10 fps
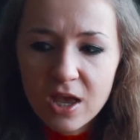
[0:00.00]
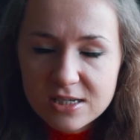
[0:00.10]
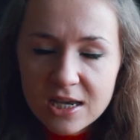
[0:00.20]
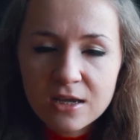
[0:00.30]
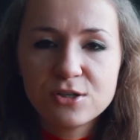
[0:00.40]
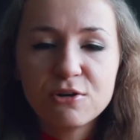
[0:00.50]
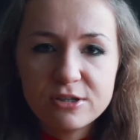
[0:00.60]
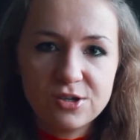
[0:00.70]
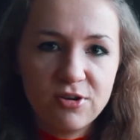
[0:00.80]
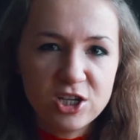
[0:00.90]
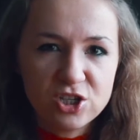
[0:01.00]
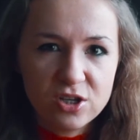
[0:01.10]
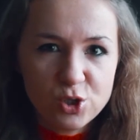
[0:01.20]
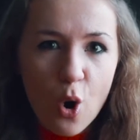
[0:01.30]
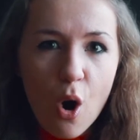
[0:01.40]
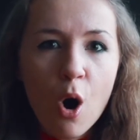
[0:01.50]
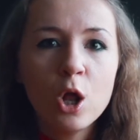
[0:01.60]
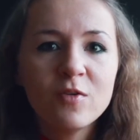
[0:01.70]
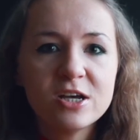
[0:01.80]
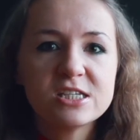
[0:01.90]
Take into consideration that you
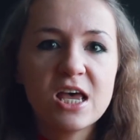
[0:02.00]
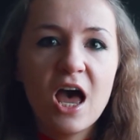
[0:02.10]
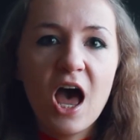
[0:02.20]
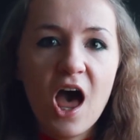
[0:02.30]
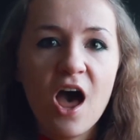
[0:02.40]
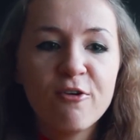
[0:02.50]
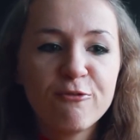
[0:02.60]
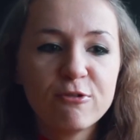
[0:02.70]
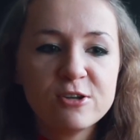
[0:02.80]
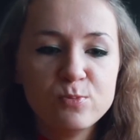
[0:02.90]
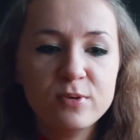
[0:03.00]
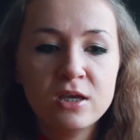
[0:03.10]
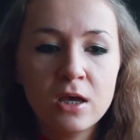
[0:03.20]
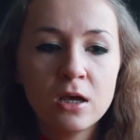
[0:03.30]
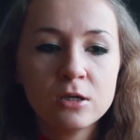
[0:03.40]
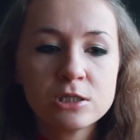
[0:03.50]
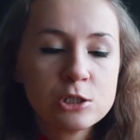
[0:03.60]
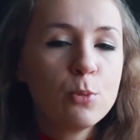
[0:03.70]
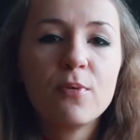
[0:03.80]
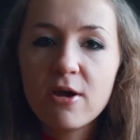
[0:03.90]
always have to be
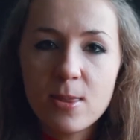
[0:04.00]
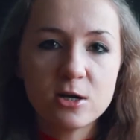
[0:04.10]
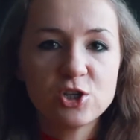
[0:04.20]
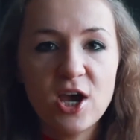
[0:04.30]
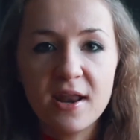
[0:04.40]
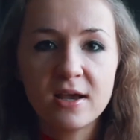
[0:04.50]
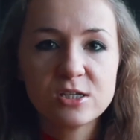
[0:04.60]
super energetic.